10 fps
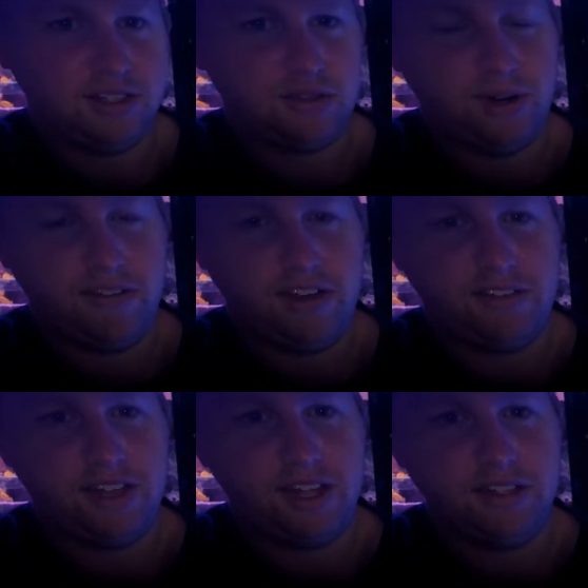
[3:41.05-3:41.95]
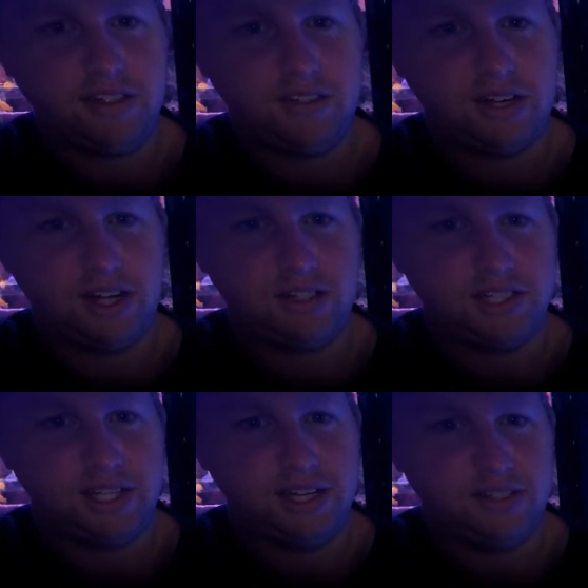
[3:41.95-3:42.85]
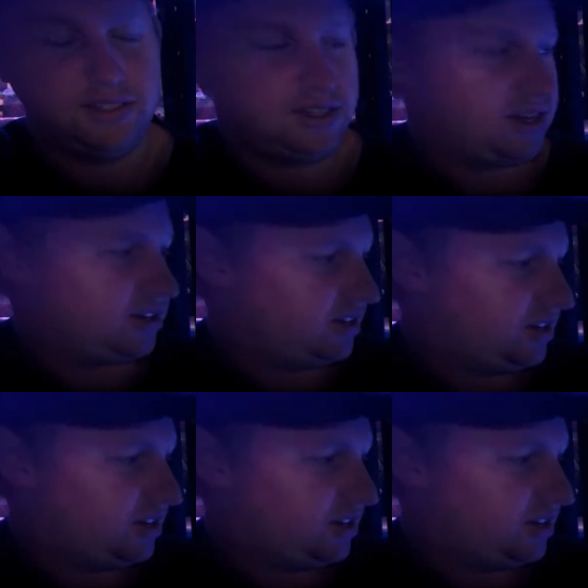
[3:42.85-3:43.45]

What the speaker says: 25 gallons or 100 litres, so